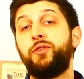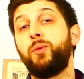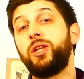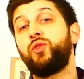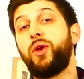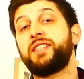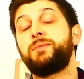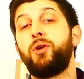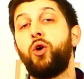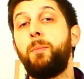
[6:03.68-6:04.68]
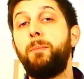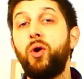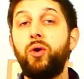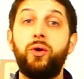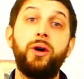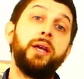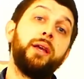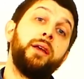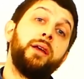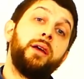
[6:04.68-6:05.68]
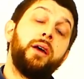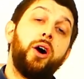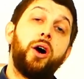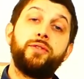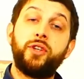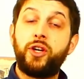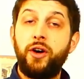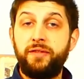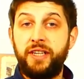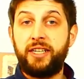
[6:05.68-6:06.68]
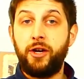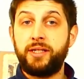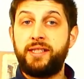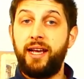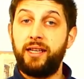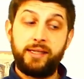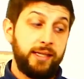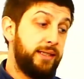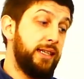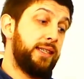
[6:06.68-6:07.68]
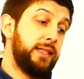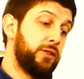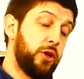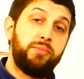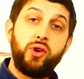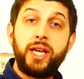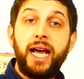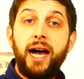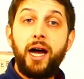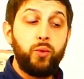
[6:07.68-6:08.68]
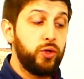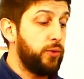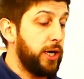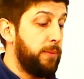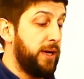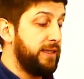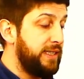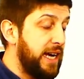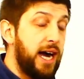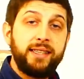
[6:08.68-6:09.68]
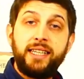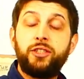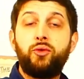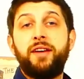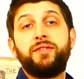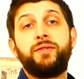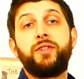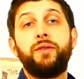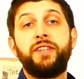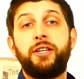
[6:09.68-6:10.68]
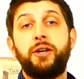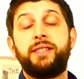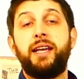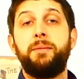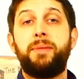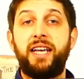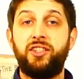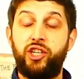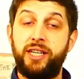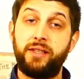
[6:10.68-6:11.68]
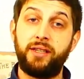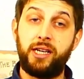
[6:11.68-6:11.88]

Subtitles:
you want to explore more of the coffee cocktails, this is the book I would recommend, The Art and Craft of Coffee Cocktail by Jason